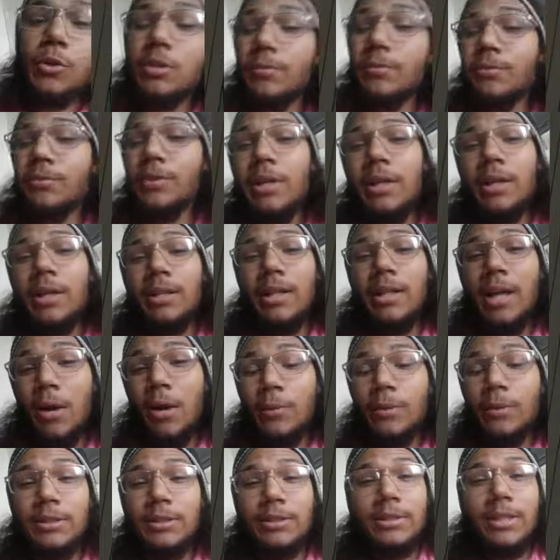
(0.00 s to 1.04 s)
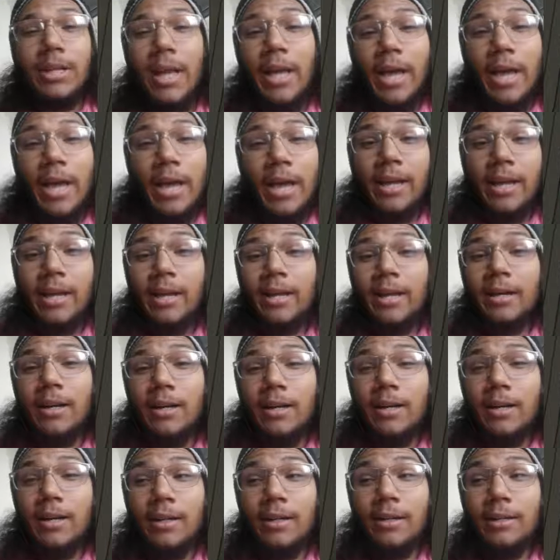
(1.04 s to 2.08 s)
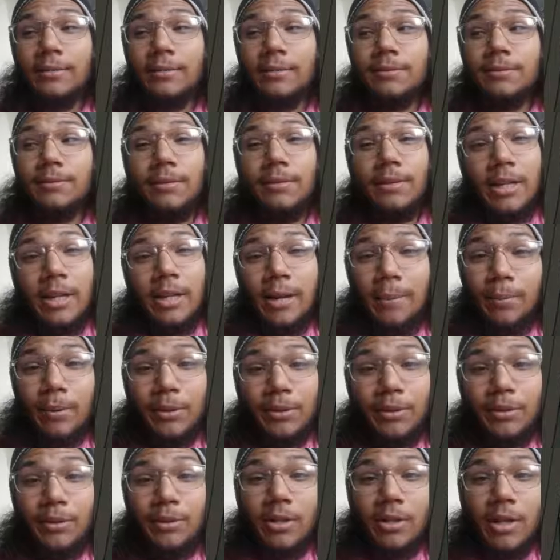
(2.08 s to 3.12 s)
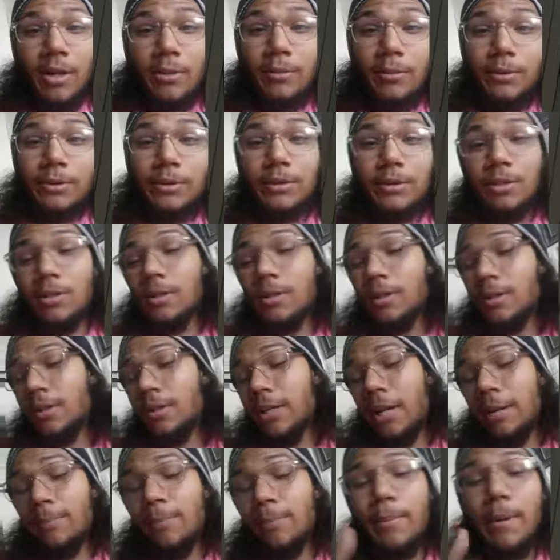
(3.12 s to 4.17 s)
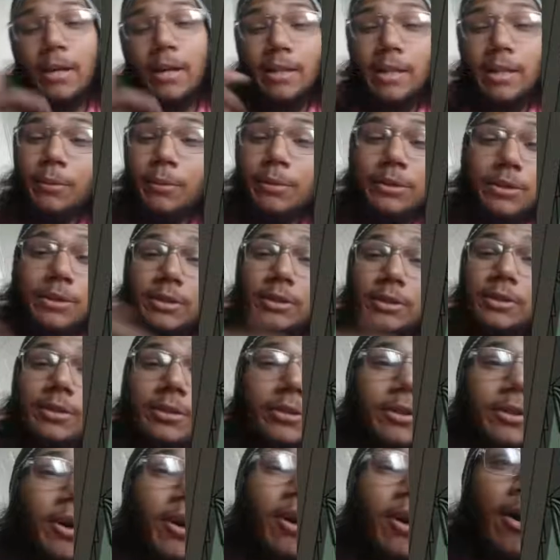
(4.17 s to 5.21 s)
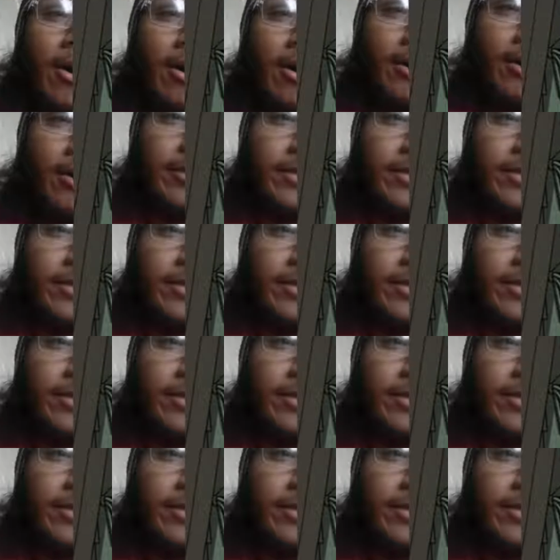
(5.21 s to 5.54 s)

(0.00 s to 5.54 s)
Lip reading: you get allowance, say, hey, can I put my allowance on your card so I